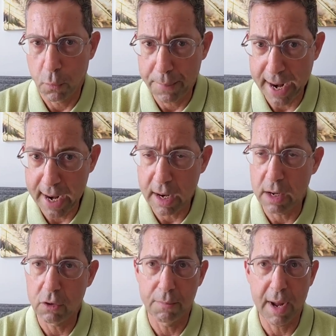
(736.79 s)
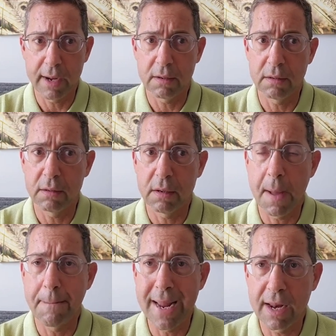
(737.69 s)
who paid Hunter Biden $1